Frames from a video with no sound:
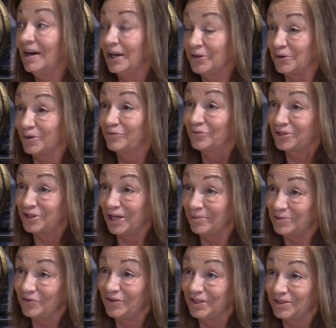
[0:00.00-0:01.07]
I drove for
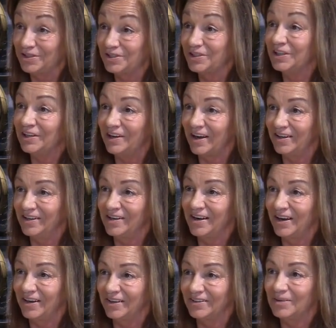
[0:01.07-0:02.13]
James Finch in
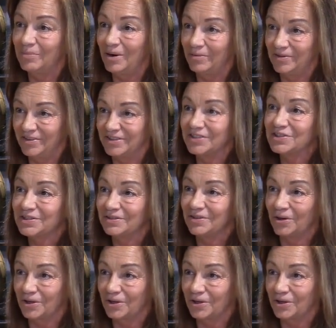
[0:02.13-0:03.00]
99 in the Bob Evans